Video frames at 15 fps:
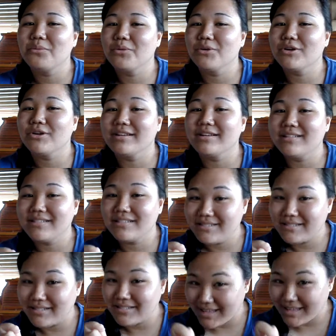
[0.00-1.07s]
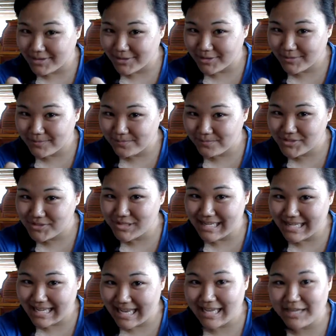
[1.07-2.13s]
worded letter to
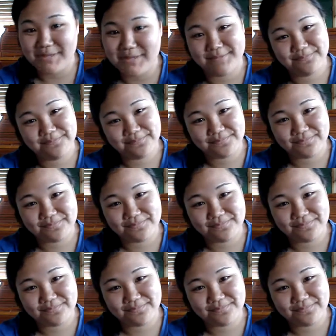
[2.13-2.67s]
the Academy